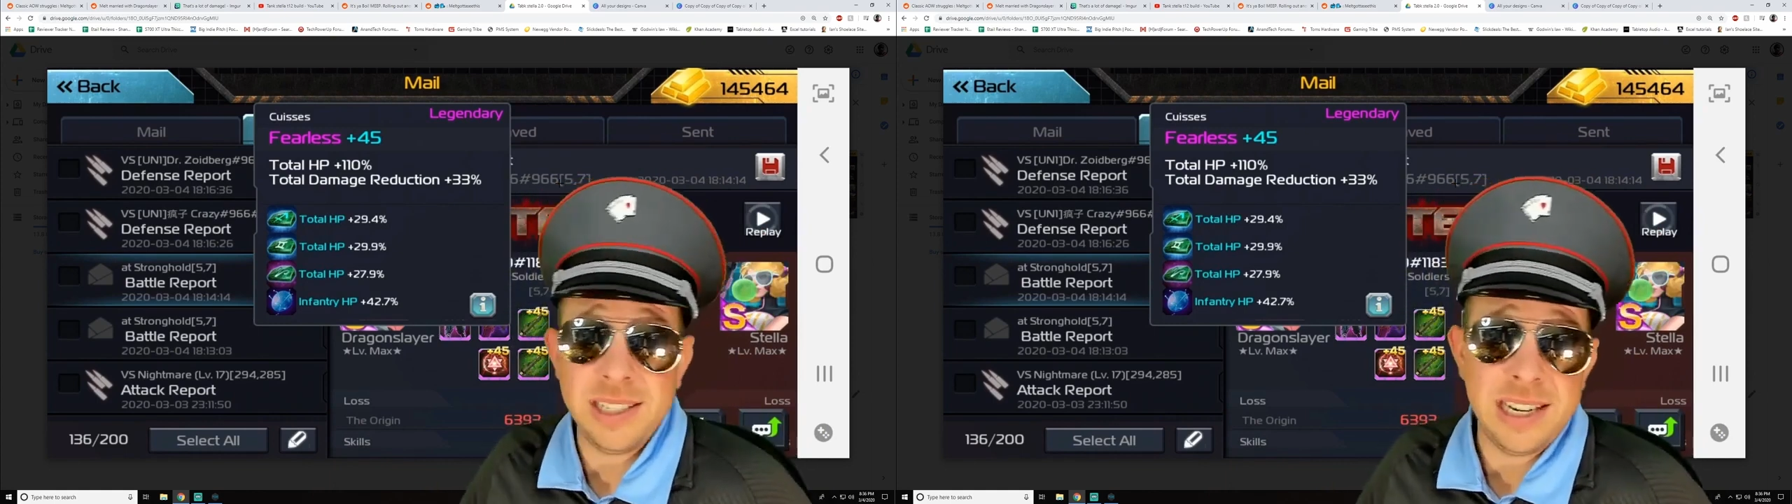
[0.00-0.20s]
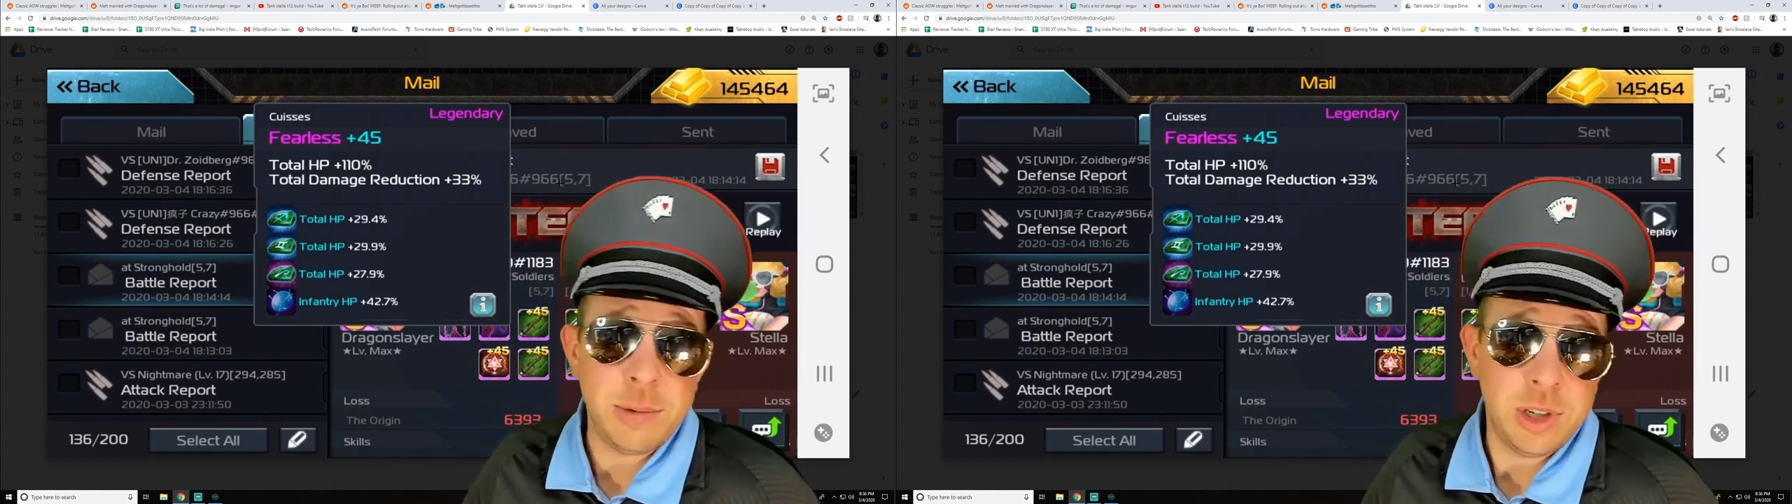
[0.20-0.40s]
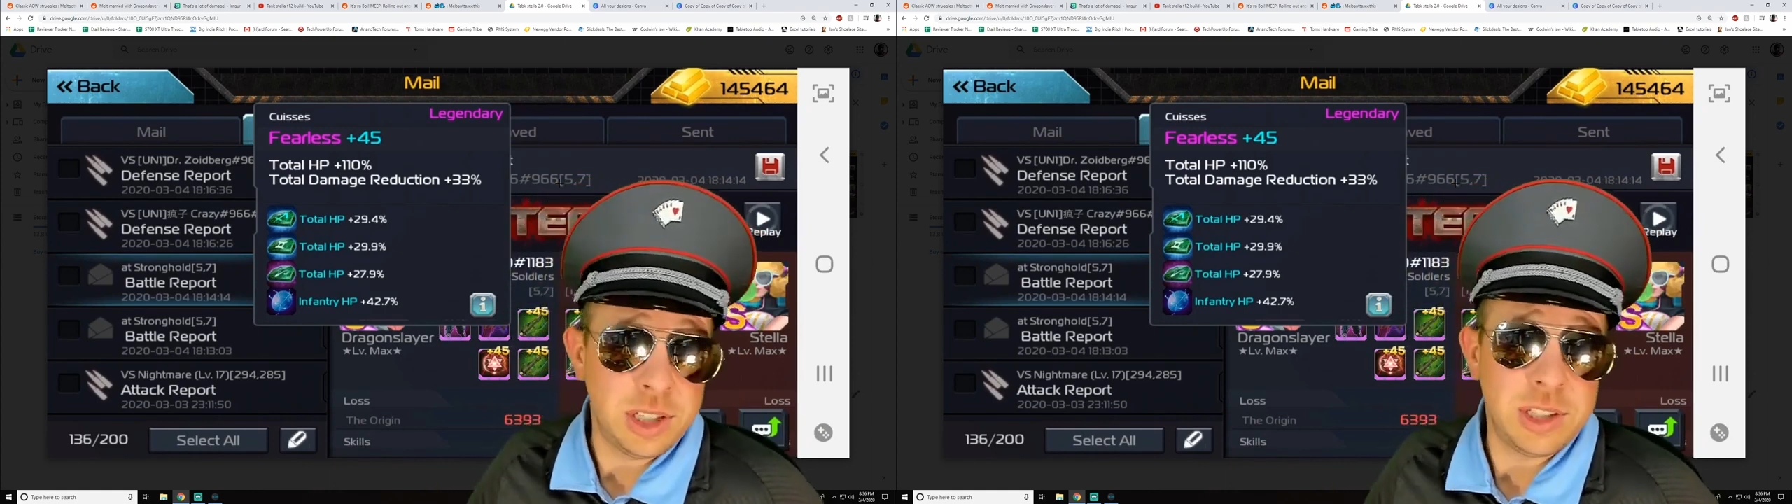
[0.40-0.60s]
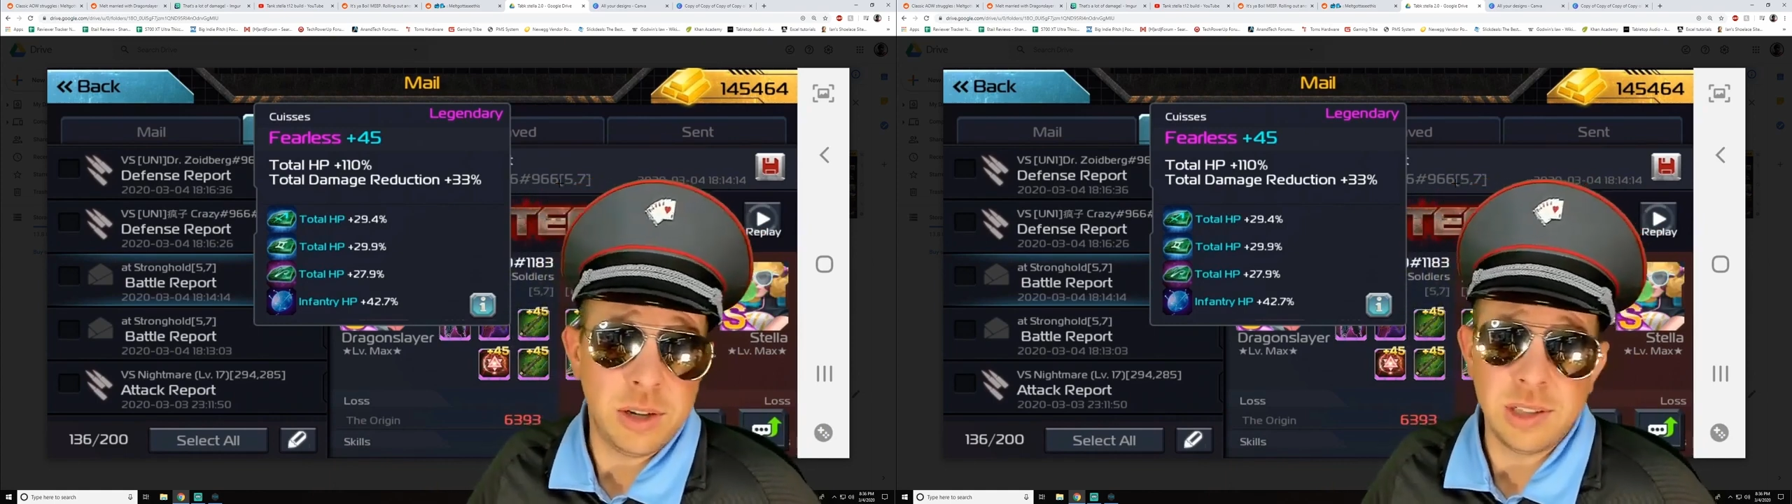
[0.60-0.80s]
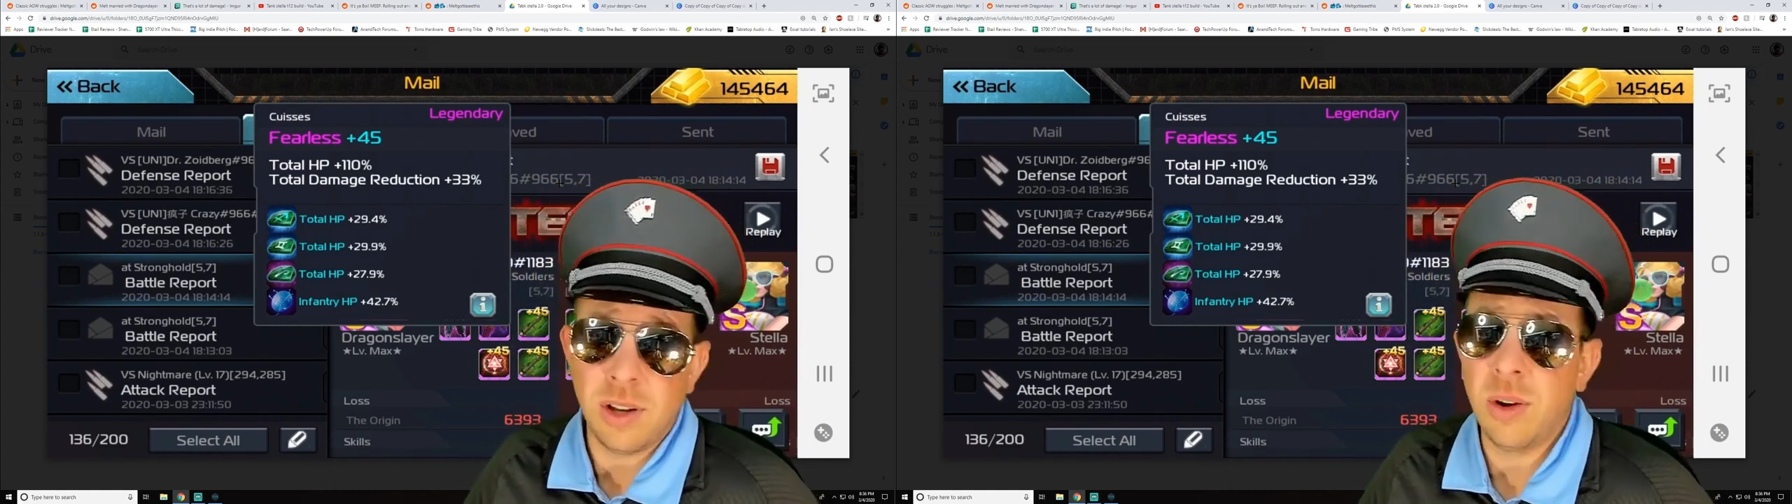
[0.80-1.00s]
damage reduction
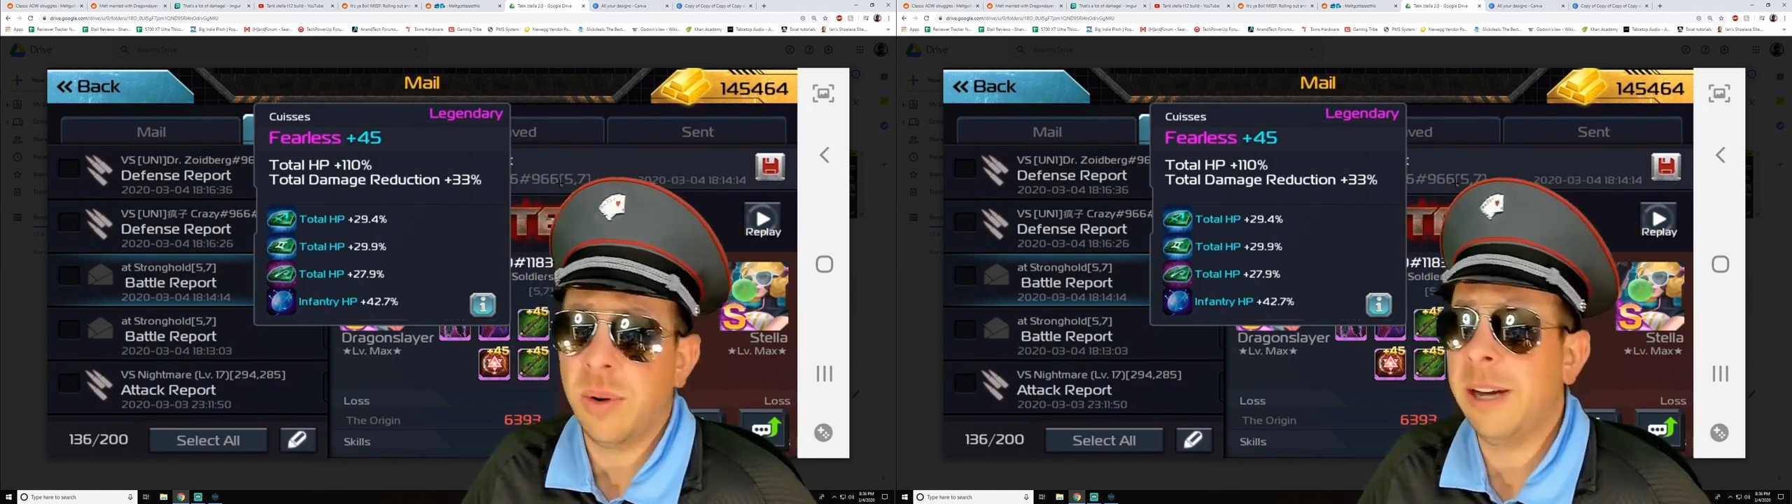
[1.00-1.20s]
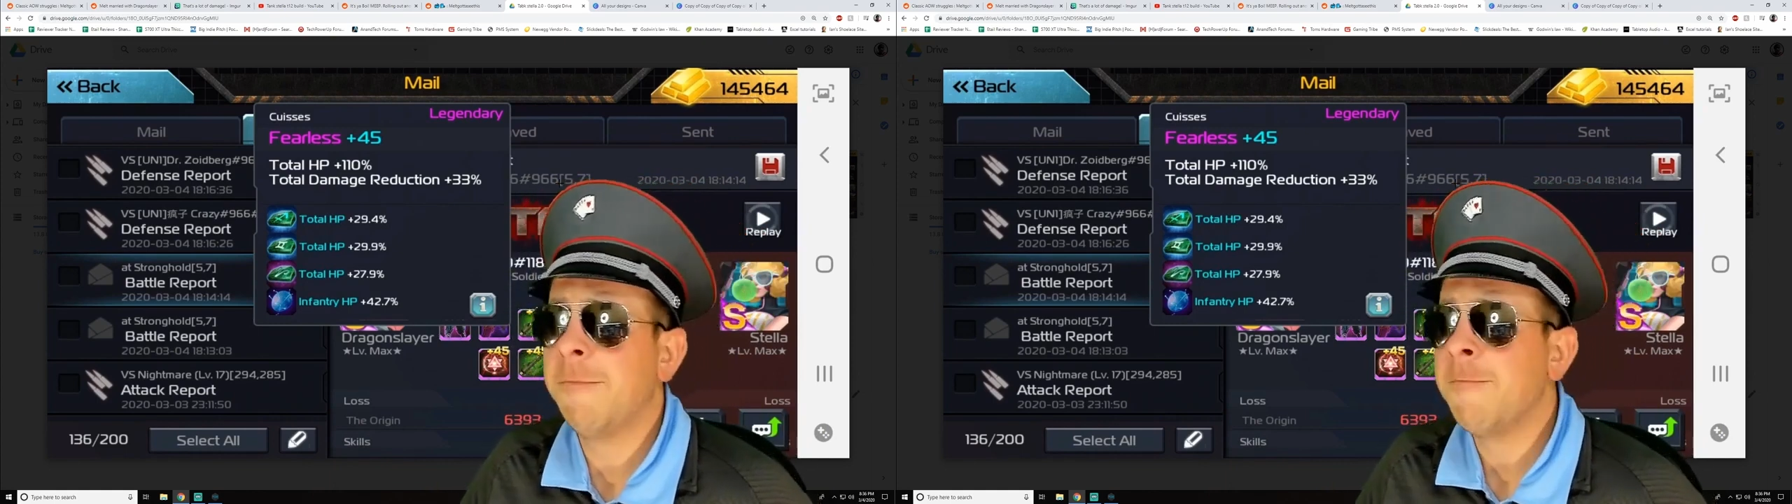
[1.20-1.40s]
goes a long way.